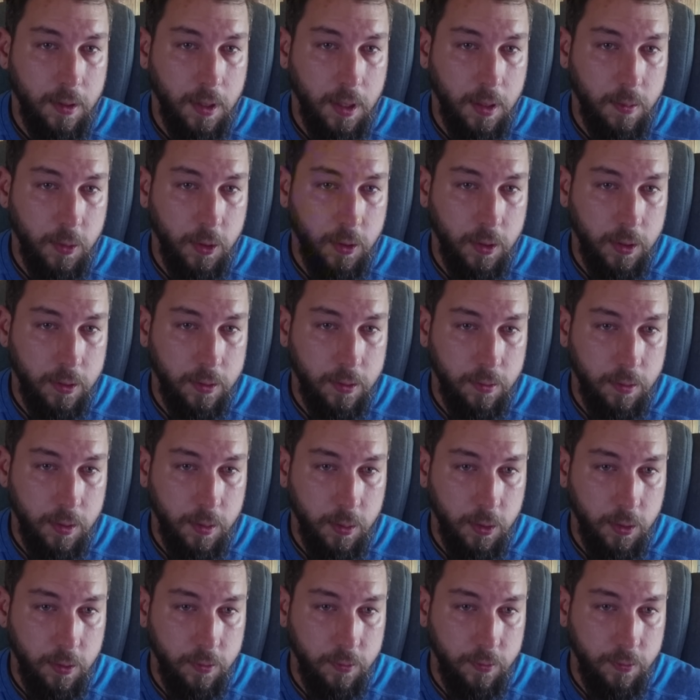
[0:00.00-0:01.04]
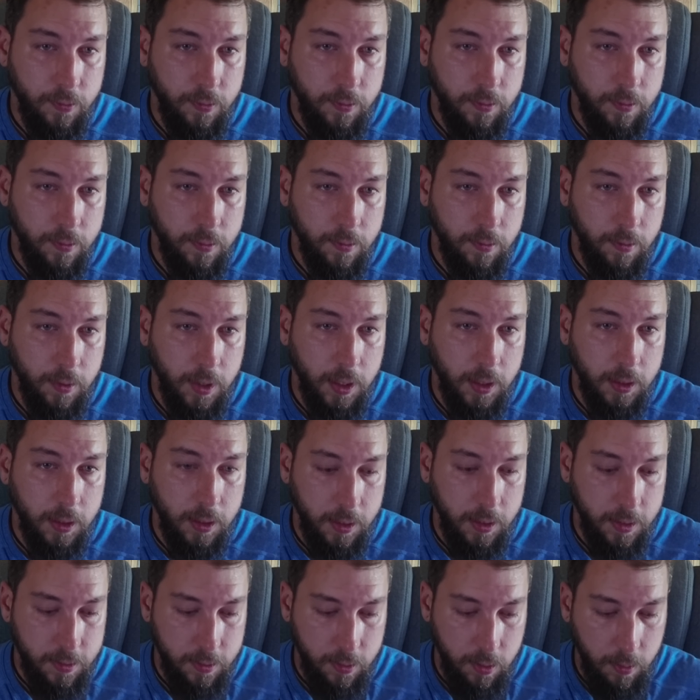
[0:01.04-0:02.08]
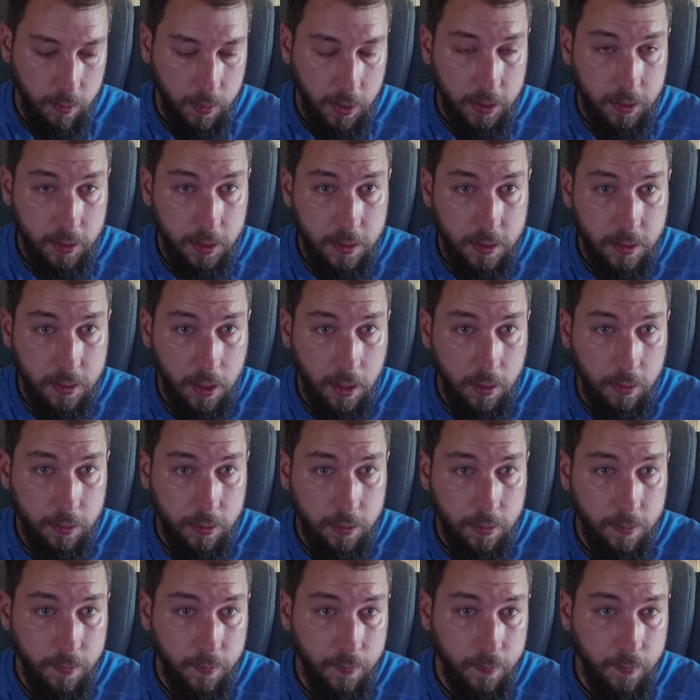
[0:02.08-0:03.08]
I'm going to remove, or at least comment these out.